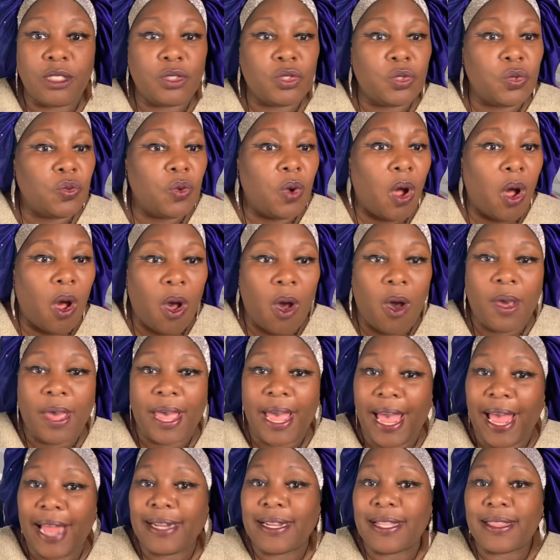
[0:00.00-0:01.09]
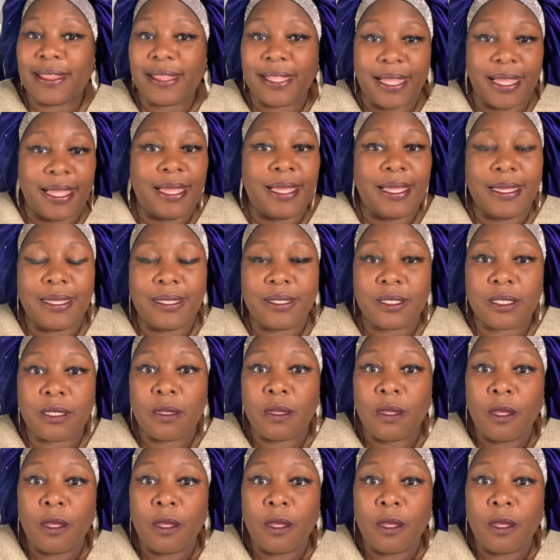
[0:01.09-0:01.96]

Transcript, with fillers: do all kind of things